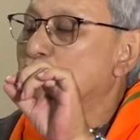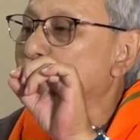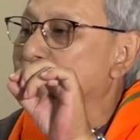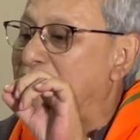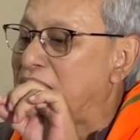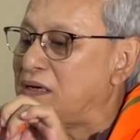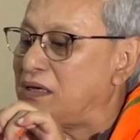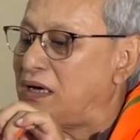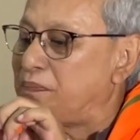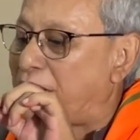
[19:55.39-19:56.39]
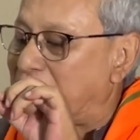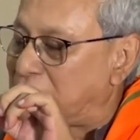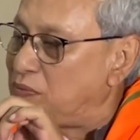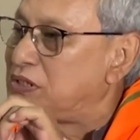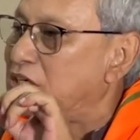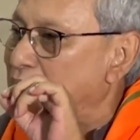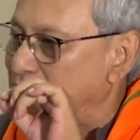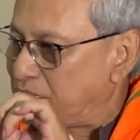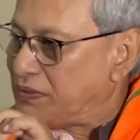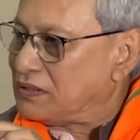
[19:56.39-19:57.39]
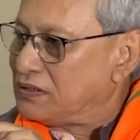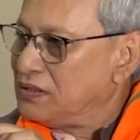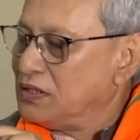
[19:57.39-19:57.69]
We are a party with a commitment.